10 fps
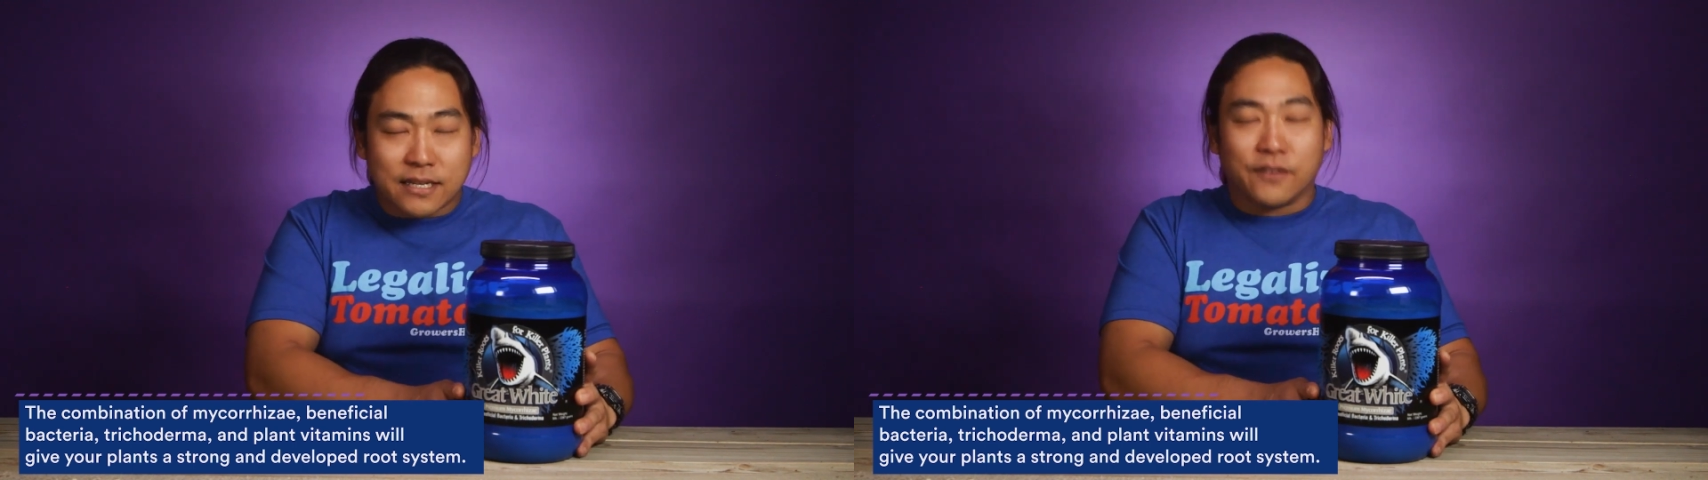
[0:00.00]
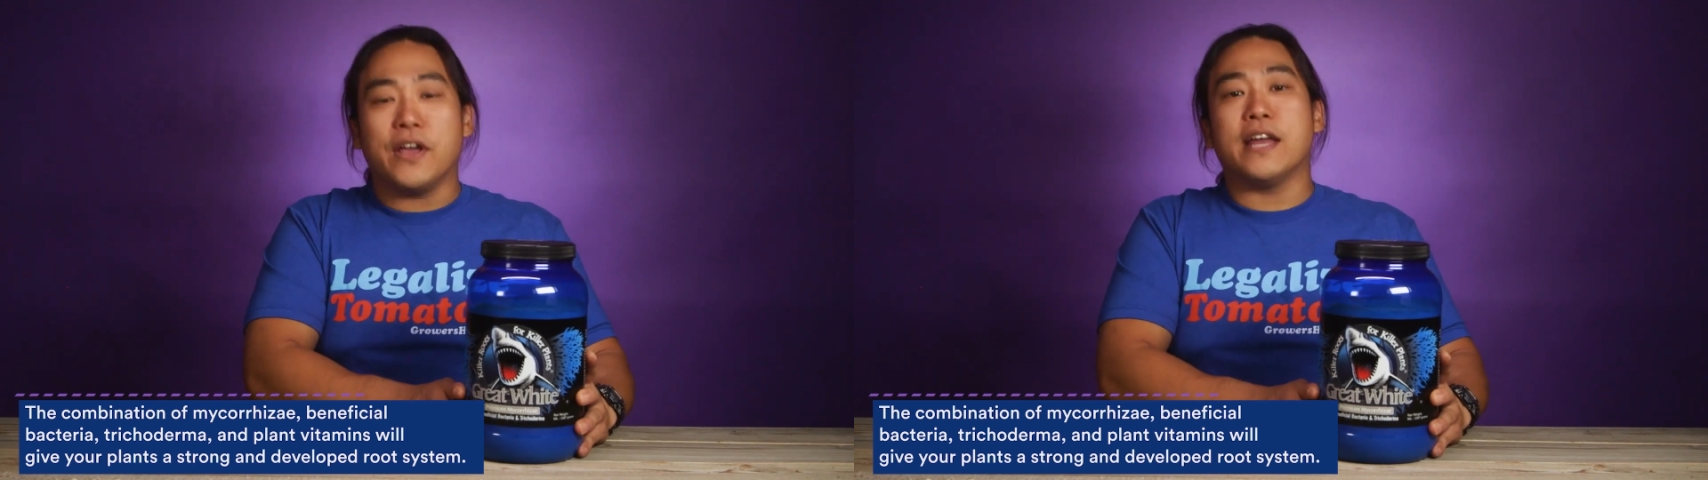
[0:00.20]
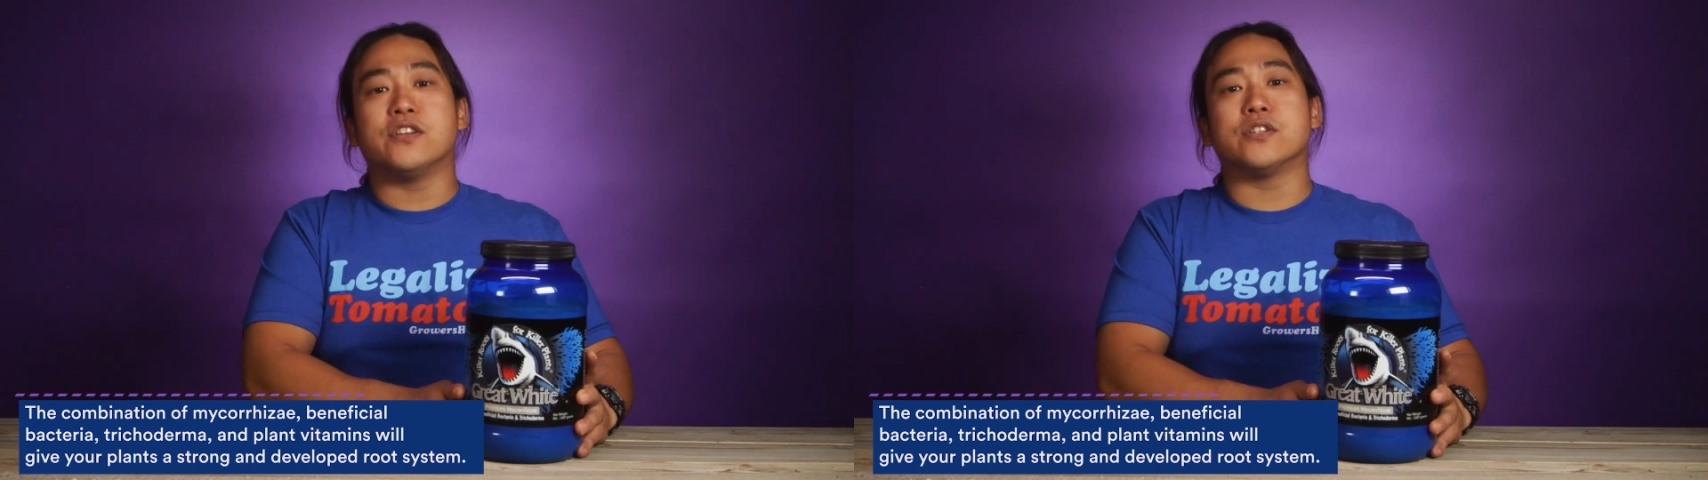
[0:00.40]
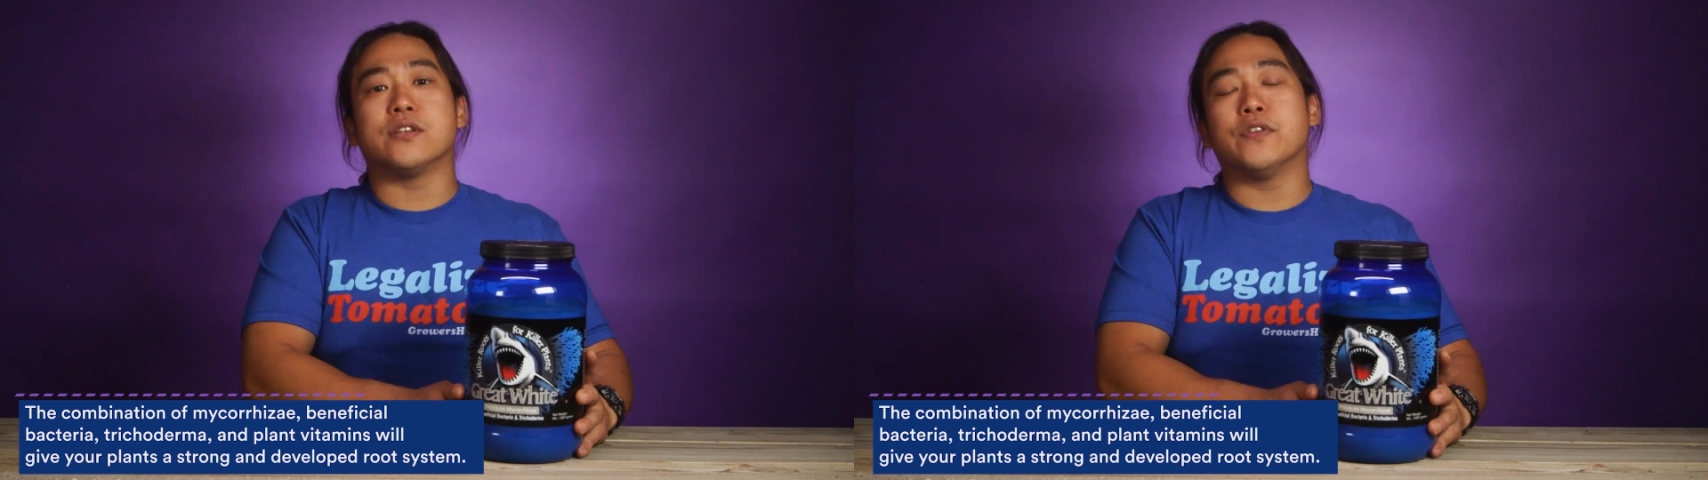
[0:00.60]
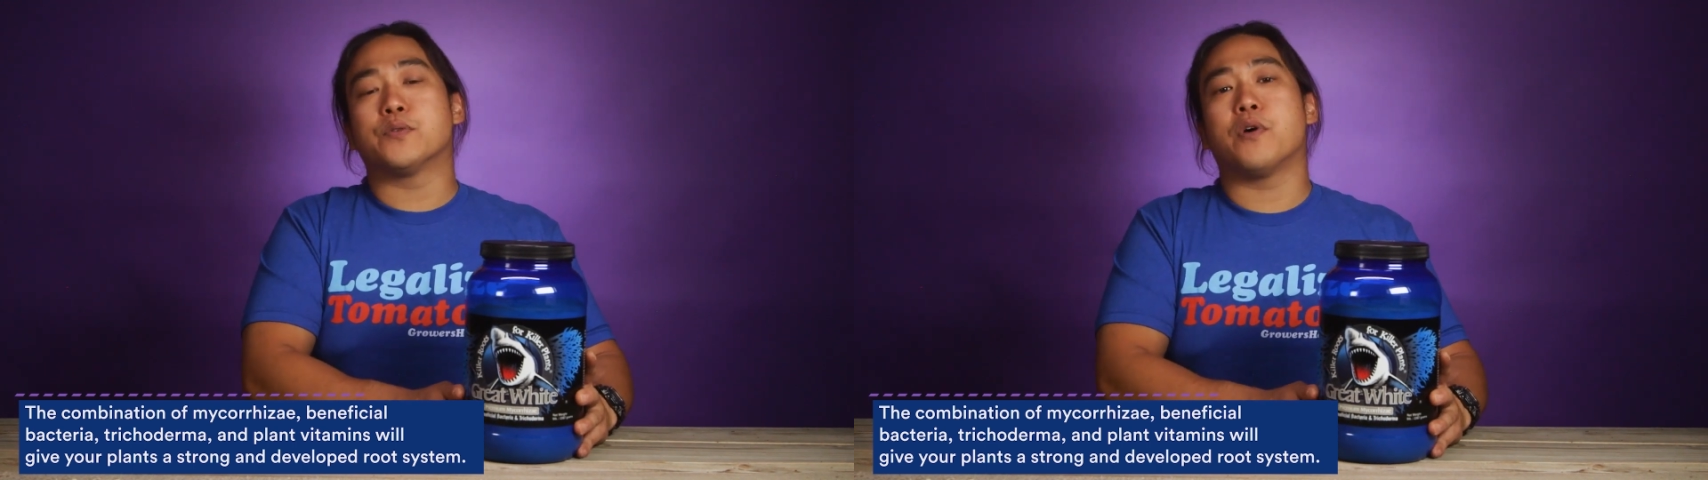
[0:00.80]
advantages
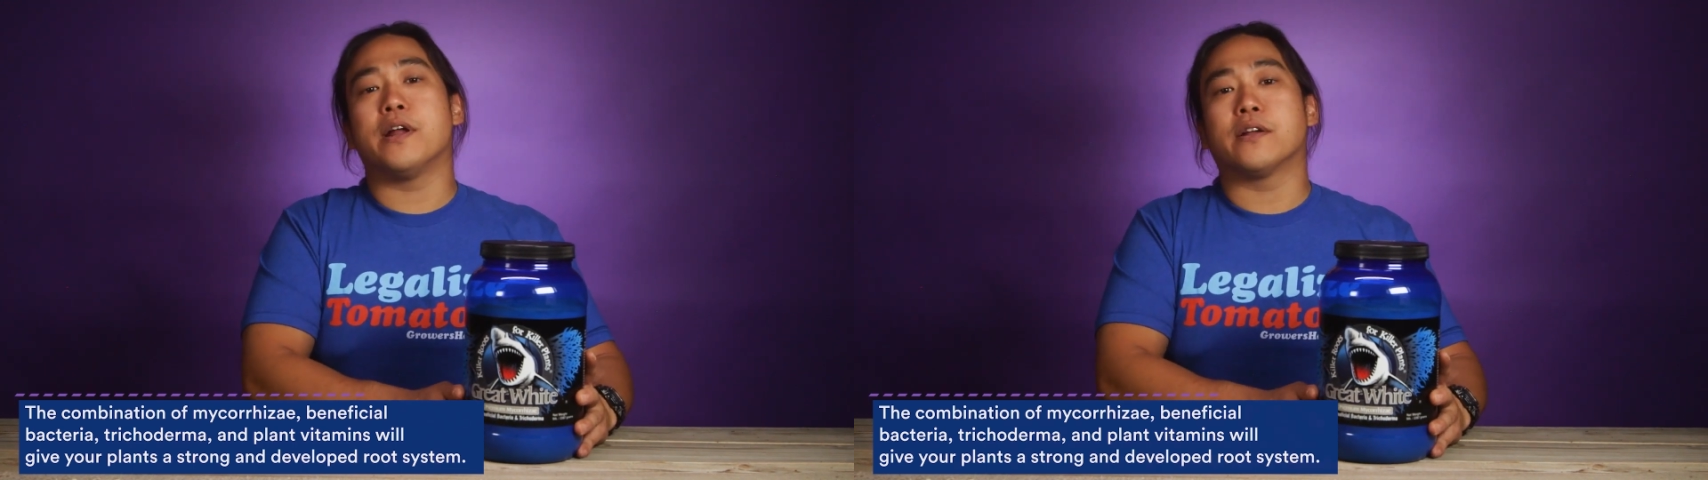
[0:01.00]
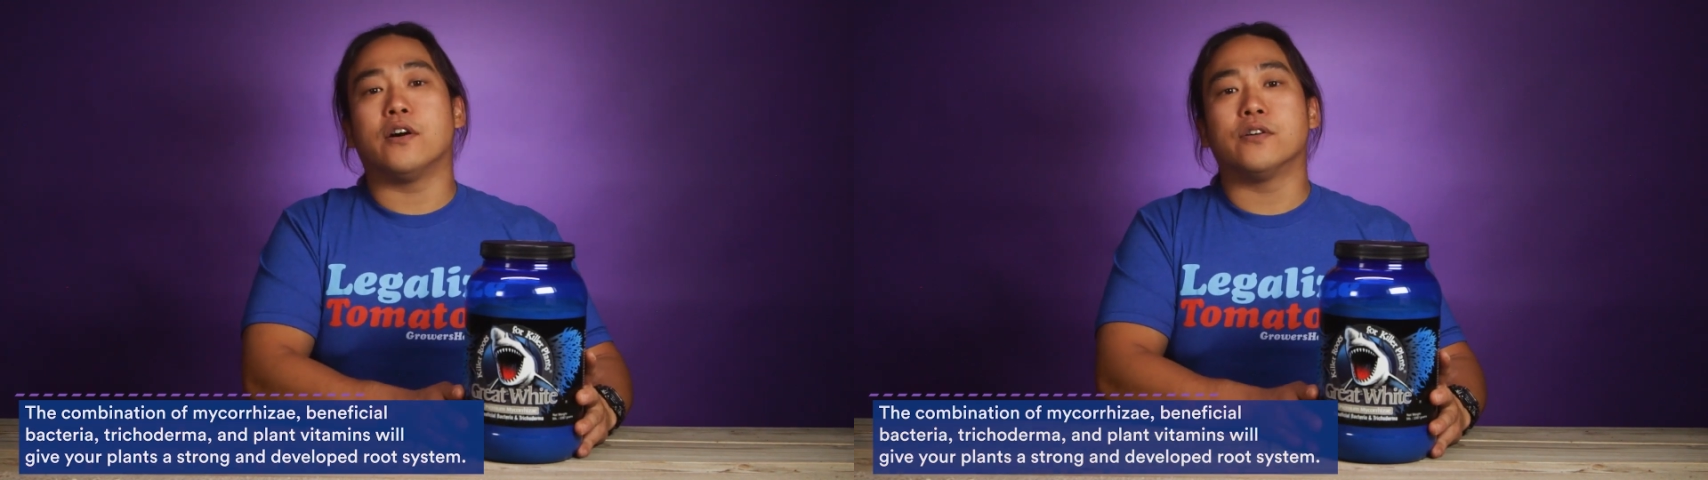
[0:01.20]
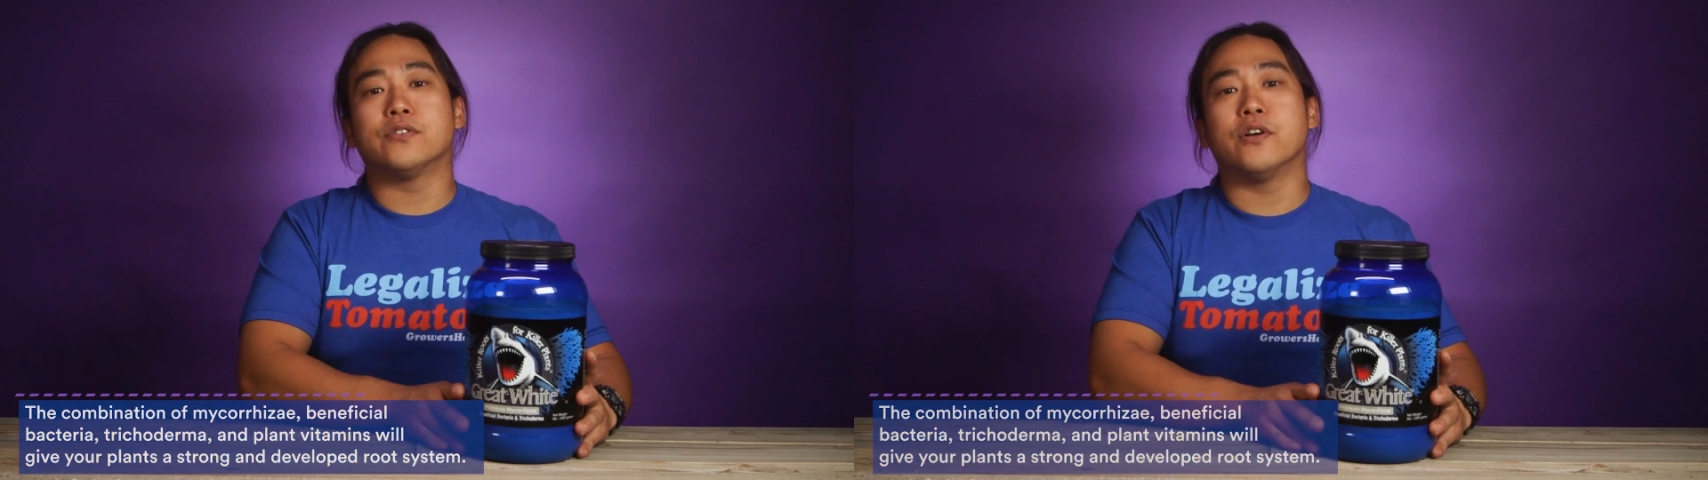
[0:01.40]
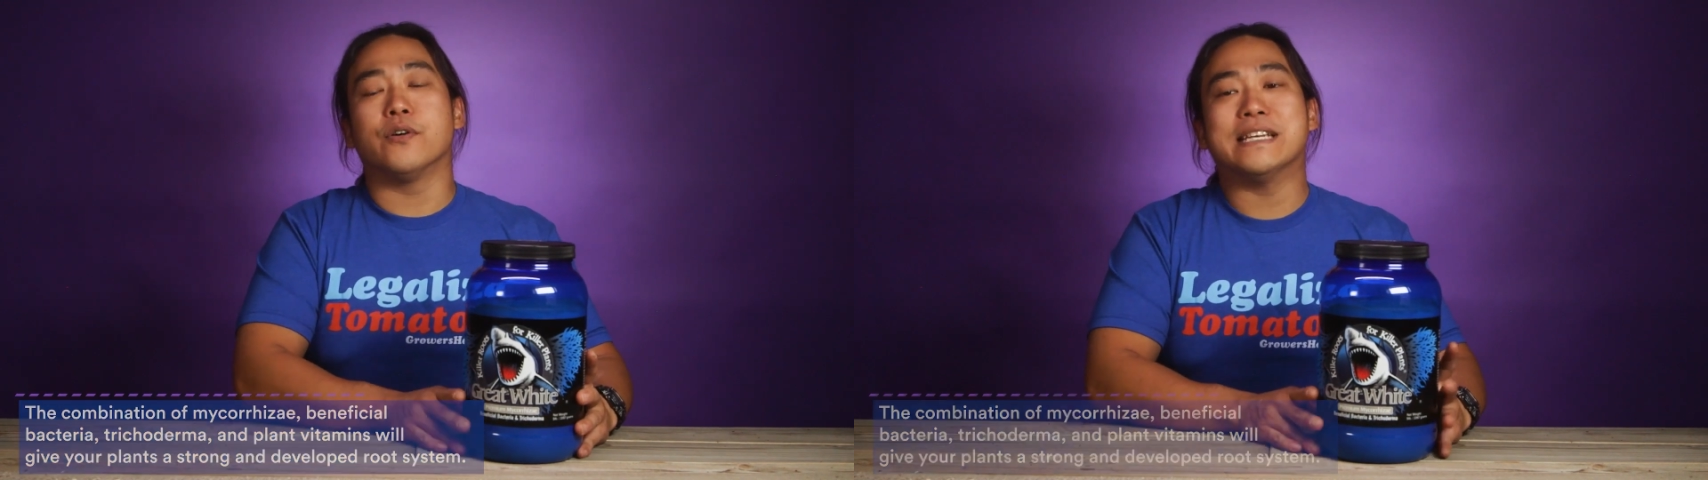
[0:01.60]
of this product also